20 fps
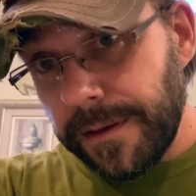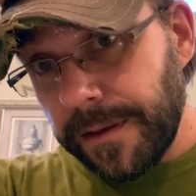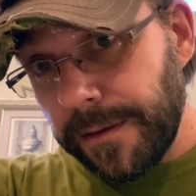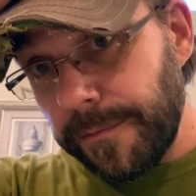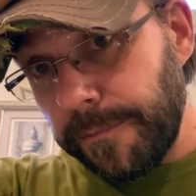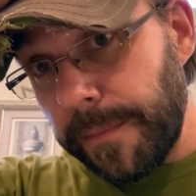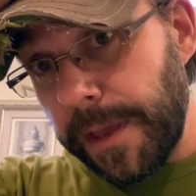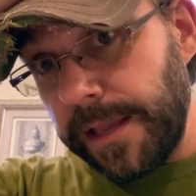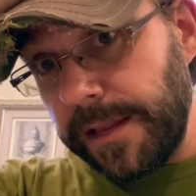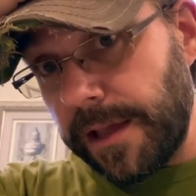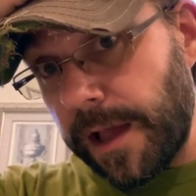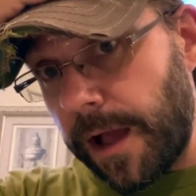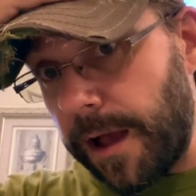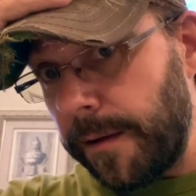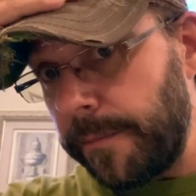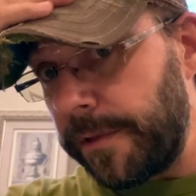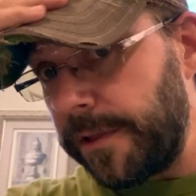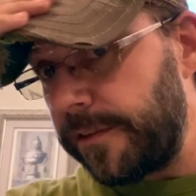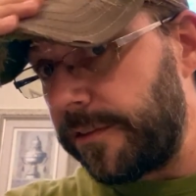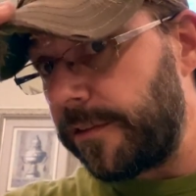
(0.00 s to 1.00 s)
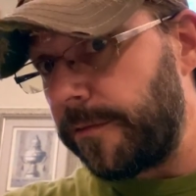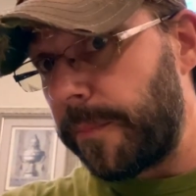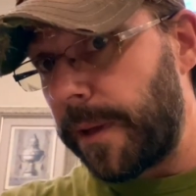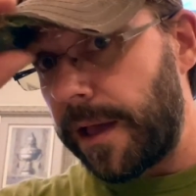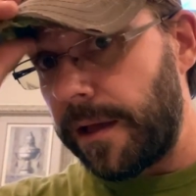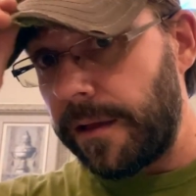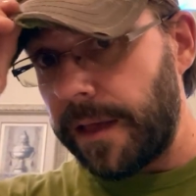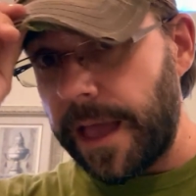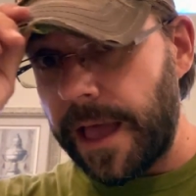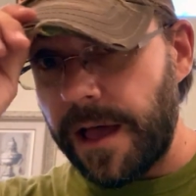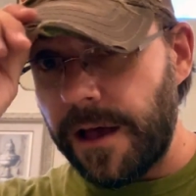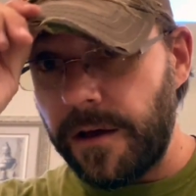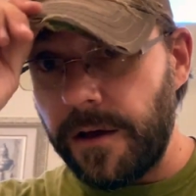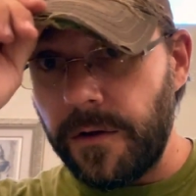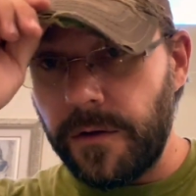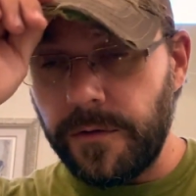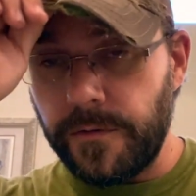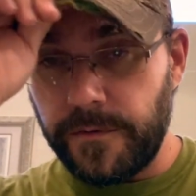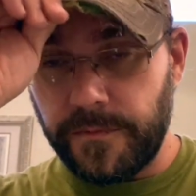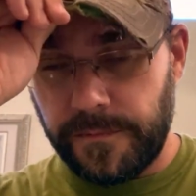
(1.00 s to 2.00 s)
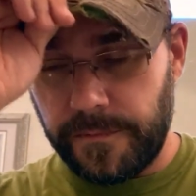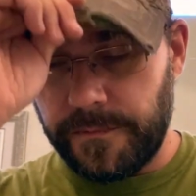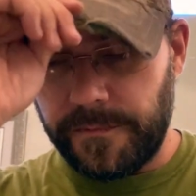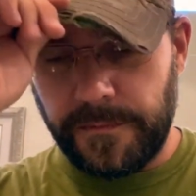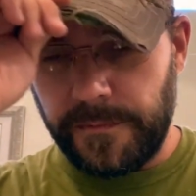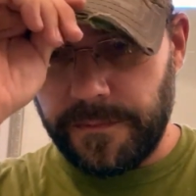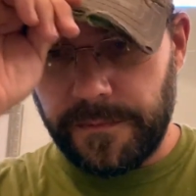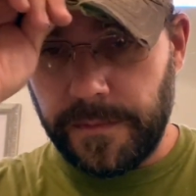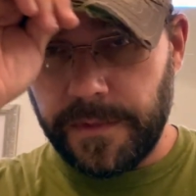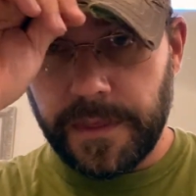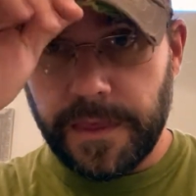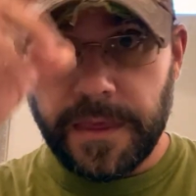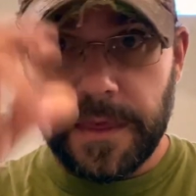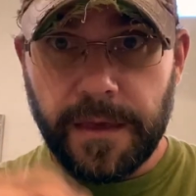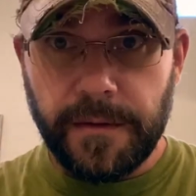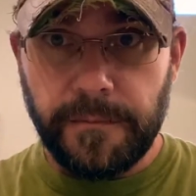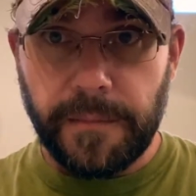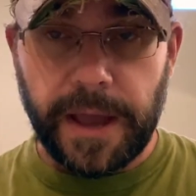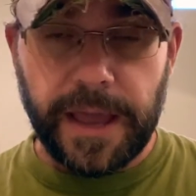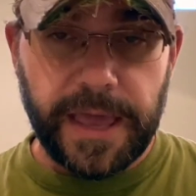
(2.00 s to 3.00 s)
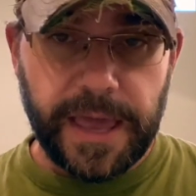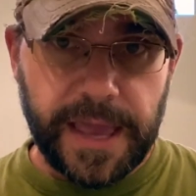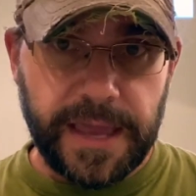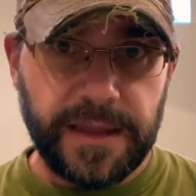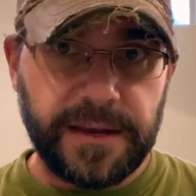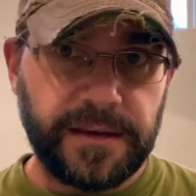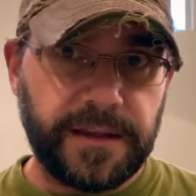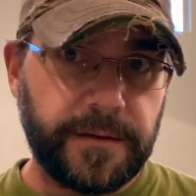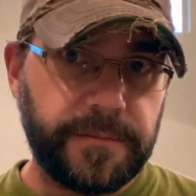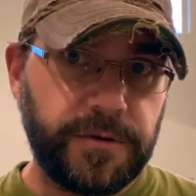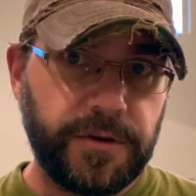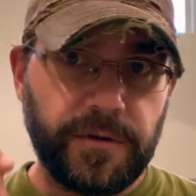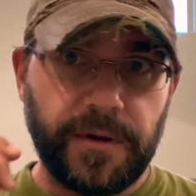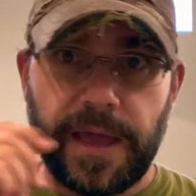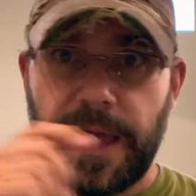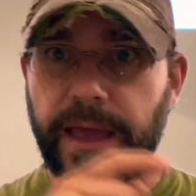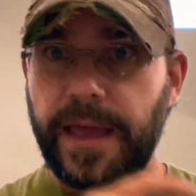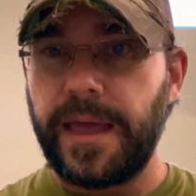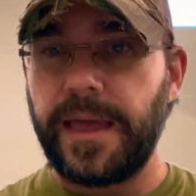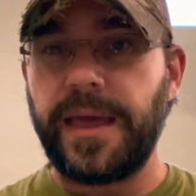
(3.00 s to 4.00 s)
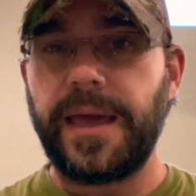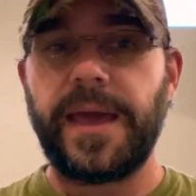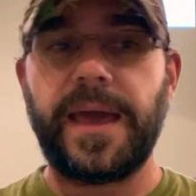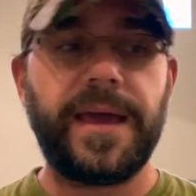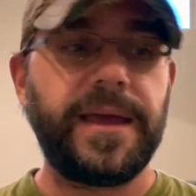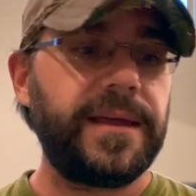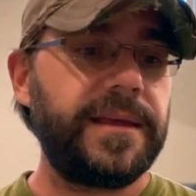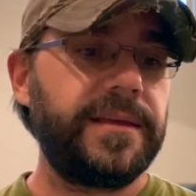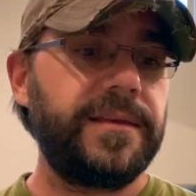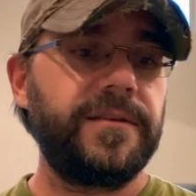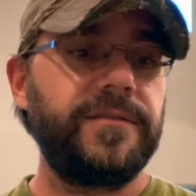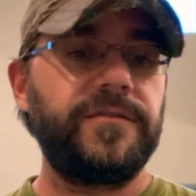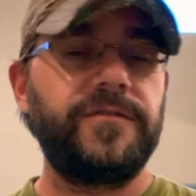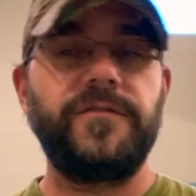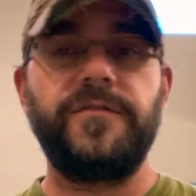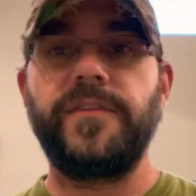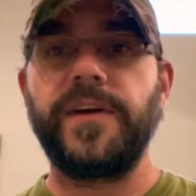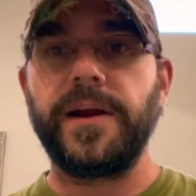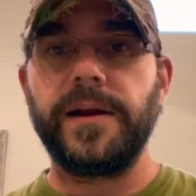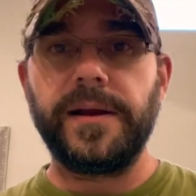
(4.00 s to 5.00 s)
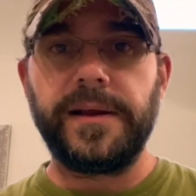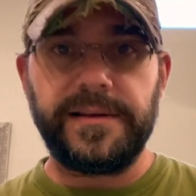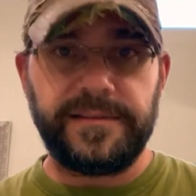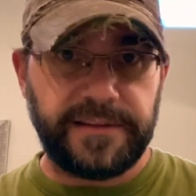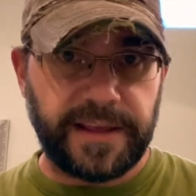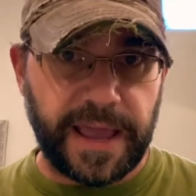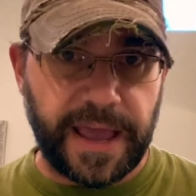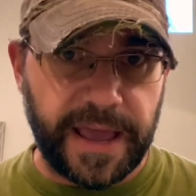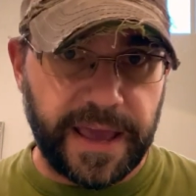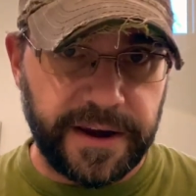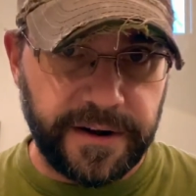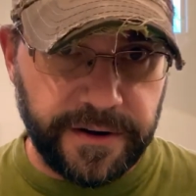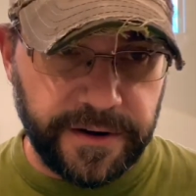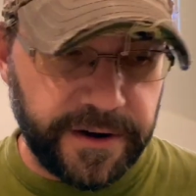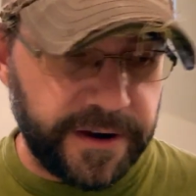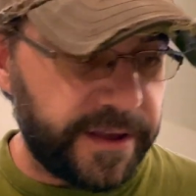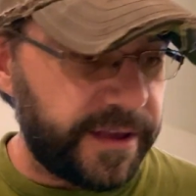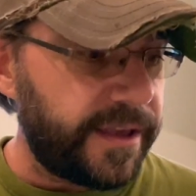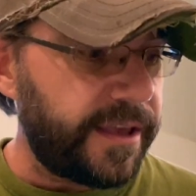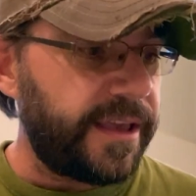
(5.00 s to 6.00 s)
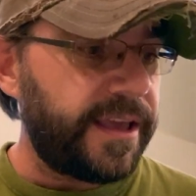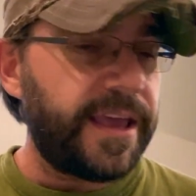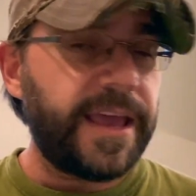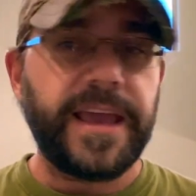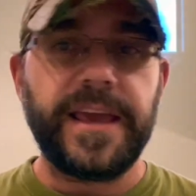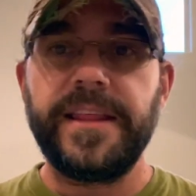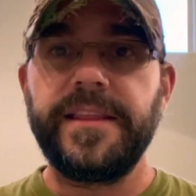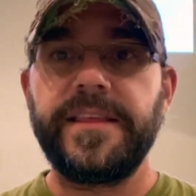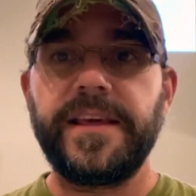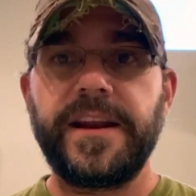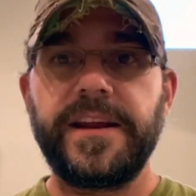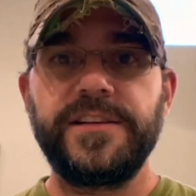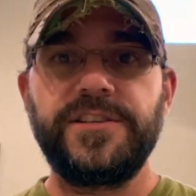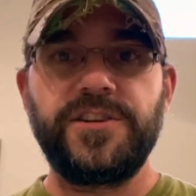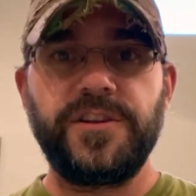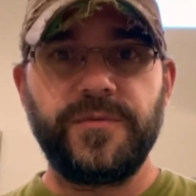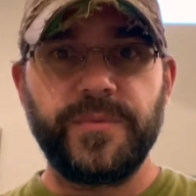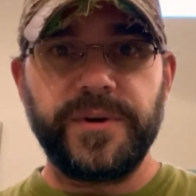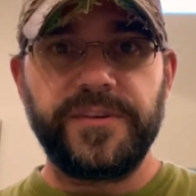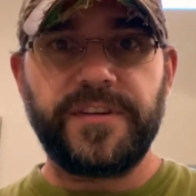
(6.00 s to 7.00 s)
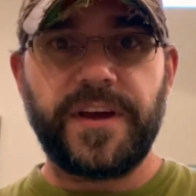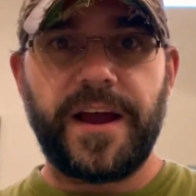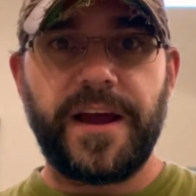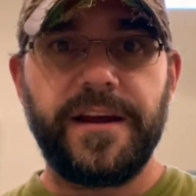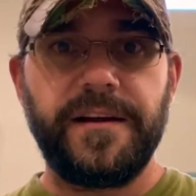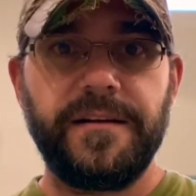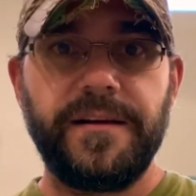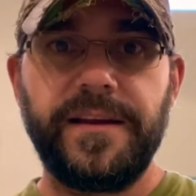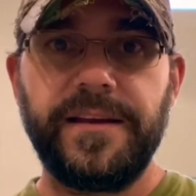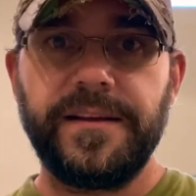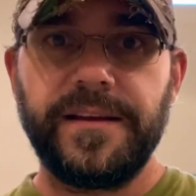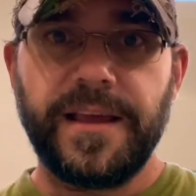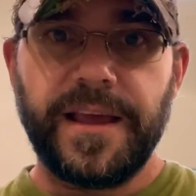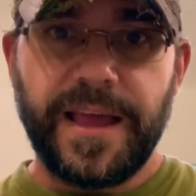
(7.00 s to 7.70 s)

made comments about how my A and W ha hat is very tattered and that I should retire it.